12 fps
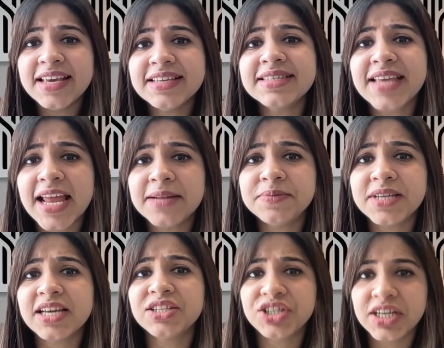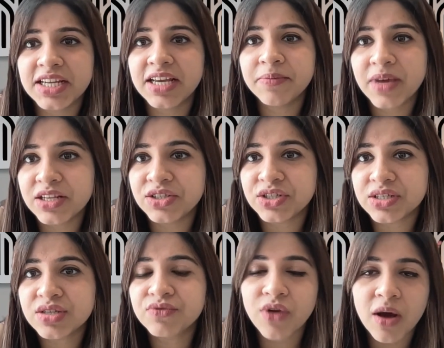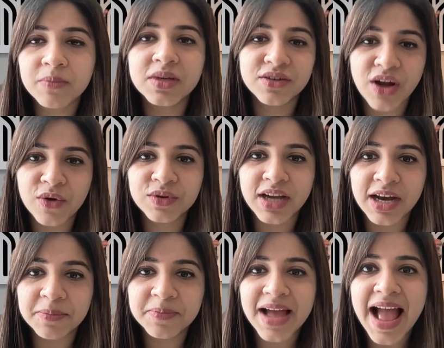He's helped take GTM engines from the ground up